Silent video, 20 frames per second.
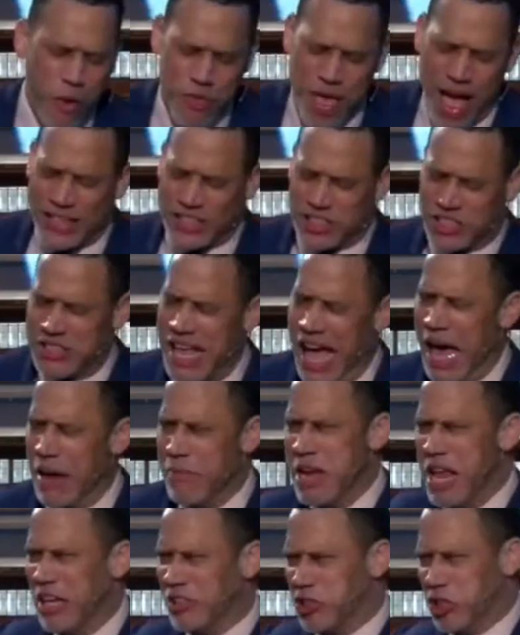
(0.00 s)
that's
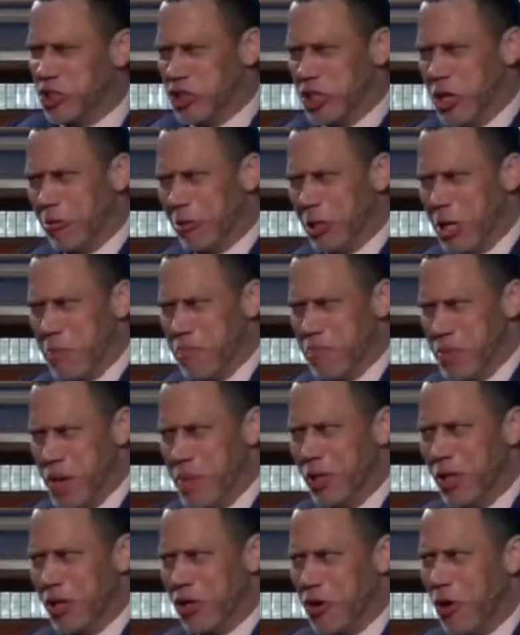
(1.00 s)
not necessarily
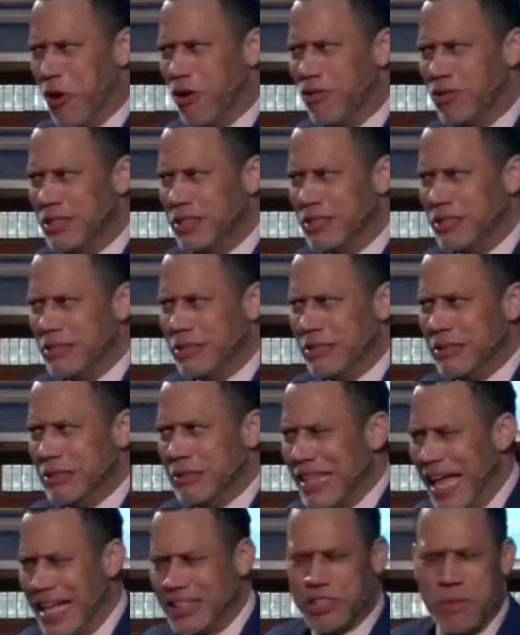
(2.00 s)
biblical.
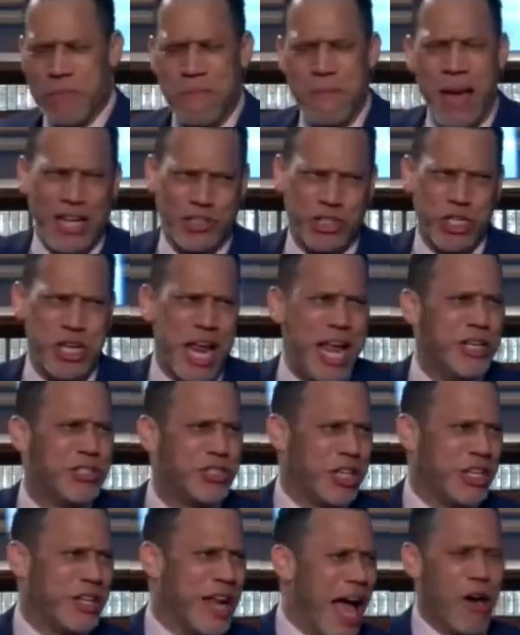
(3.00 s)
That's
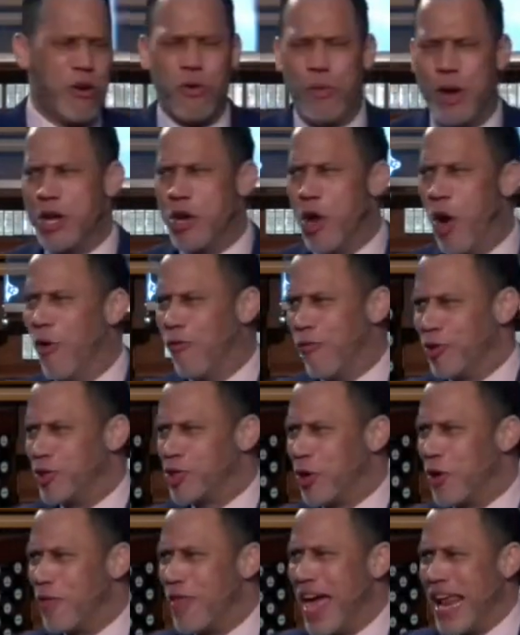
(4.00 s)
imagination. How do we know for
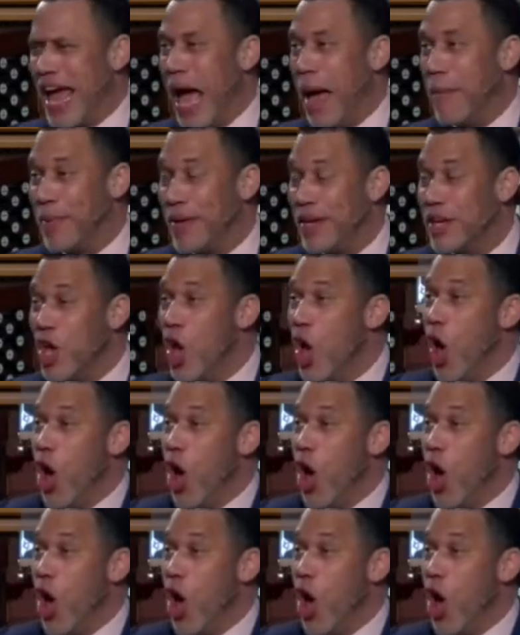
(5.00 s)
sure that happened?